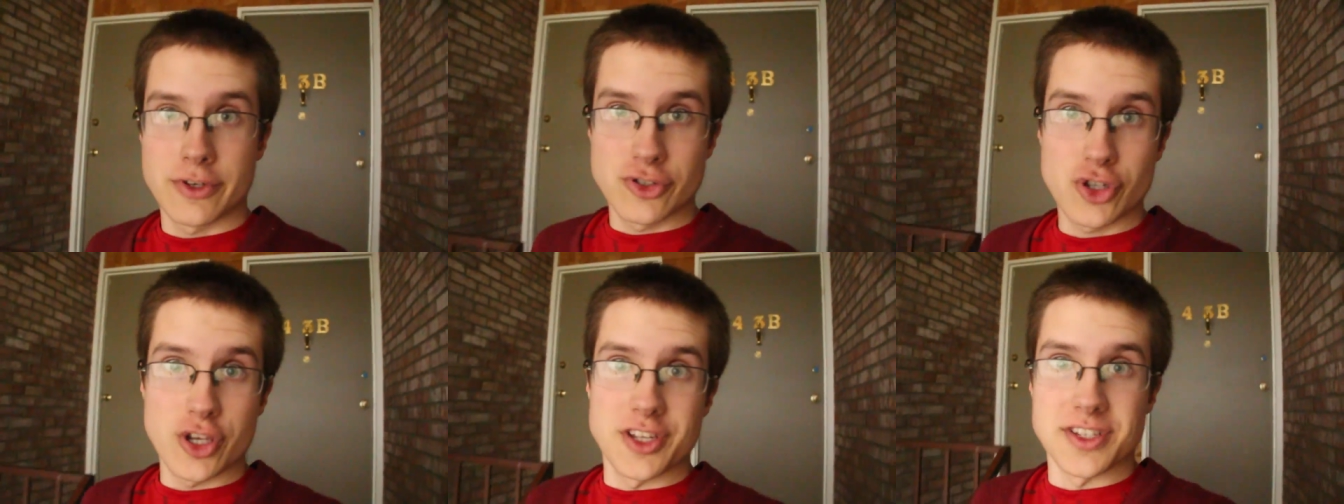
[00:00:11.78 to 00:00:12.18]
want
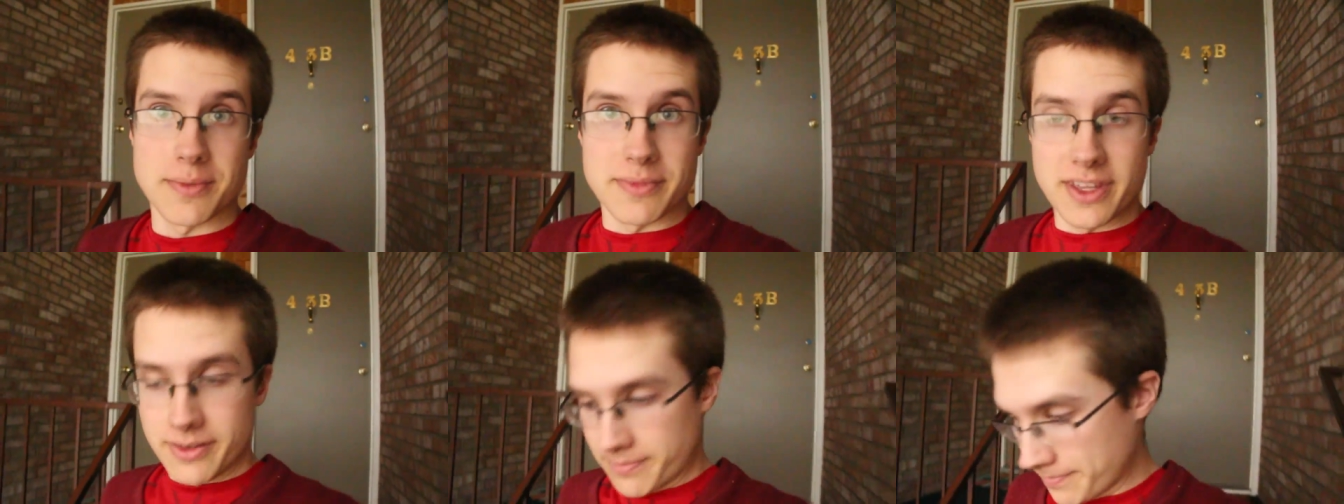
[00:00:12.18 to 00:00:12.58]
to show you
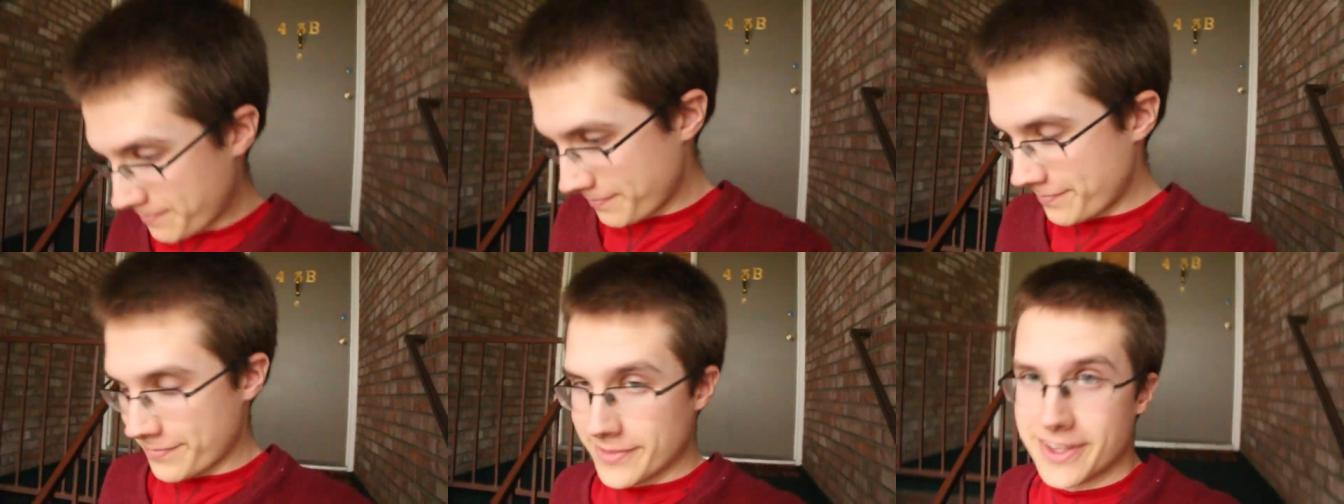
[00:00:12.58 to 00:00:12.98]
something.
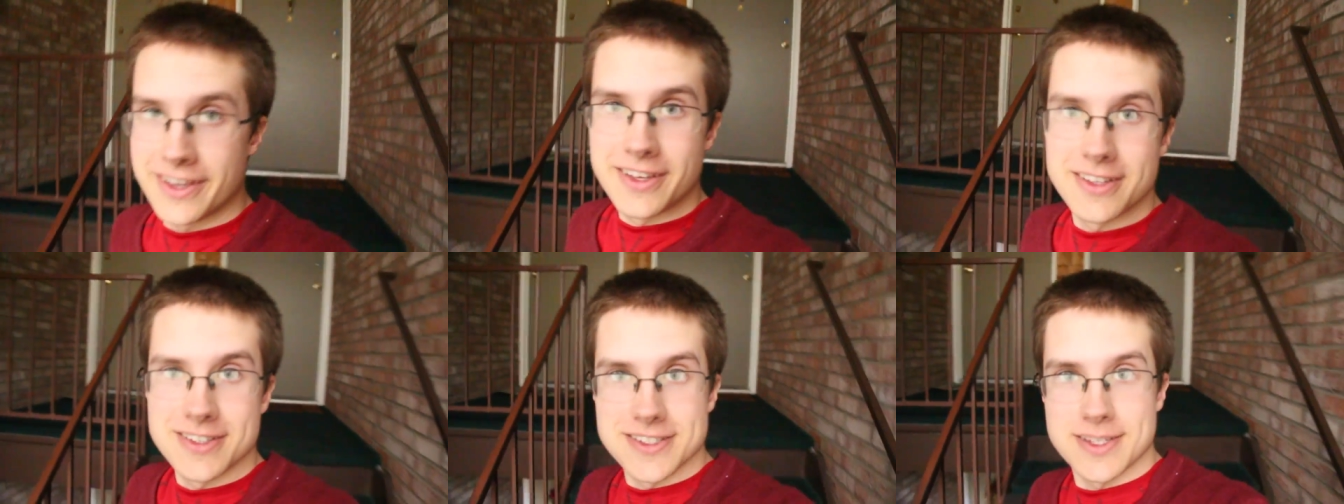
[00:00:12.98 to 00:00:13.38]

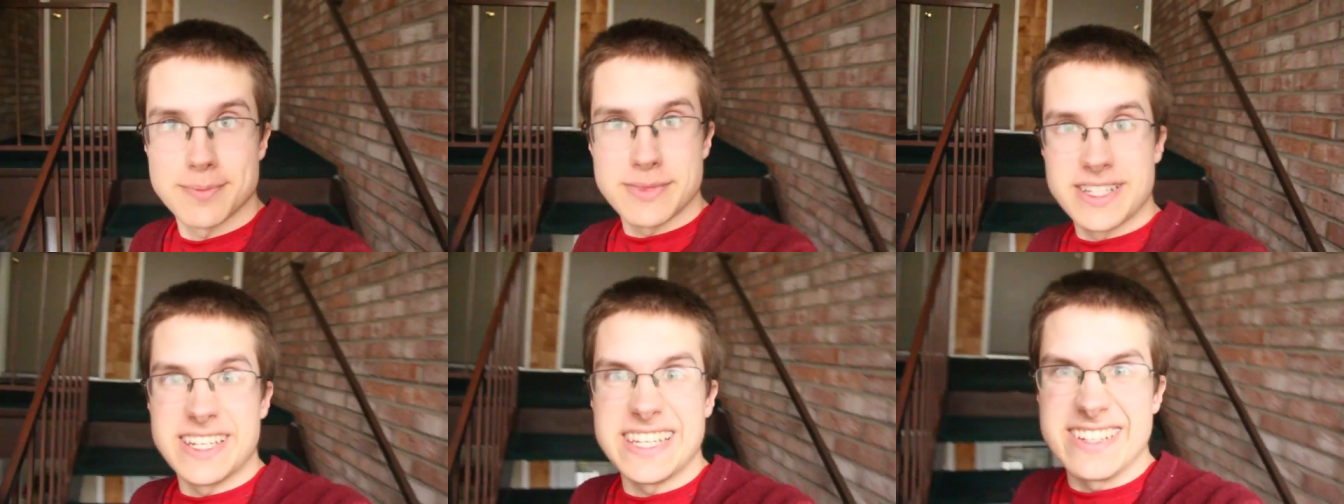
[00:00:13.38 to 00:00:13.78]

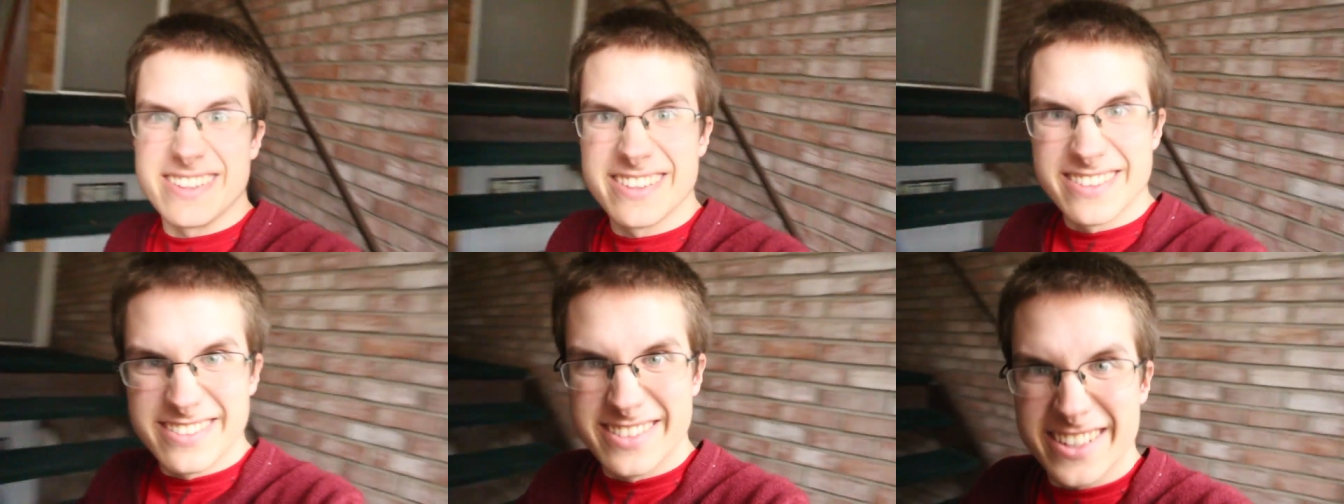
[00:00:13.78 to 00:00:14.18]
Something neat.
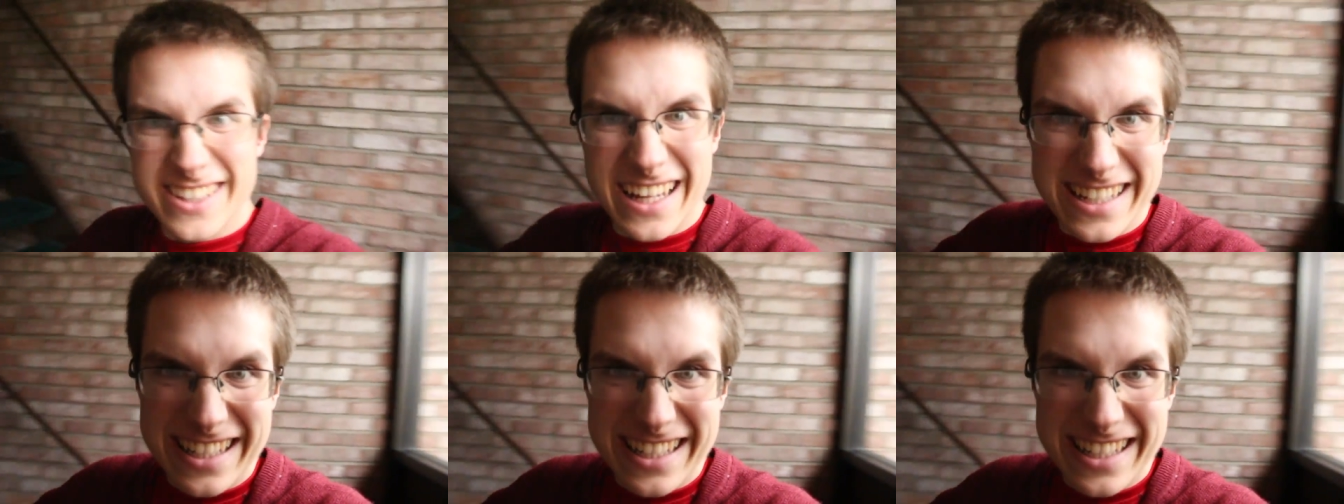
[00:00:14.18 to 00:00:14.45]
A little